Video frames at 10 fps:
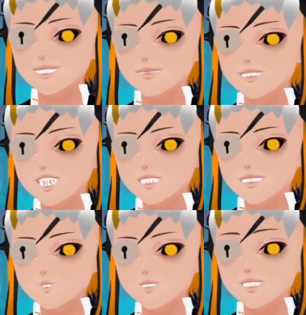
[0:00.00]
similar
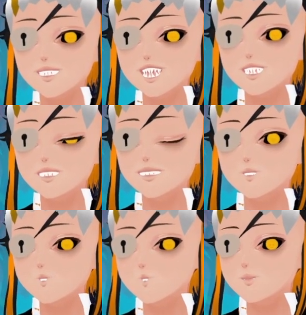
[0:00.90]
to the other
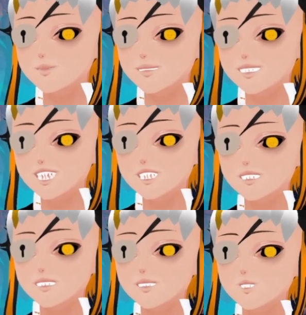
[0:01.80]
2
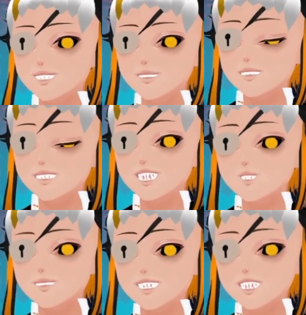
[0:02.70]
Discover Whatever
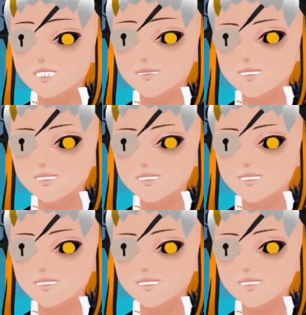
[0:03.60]
Rune cards,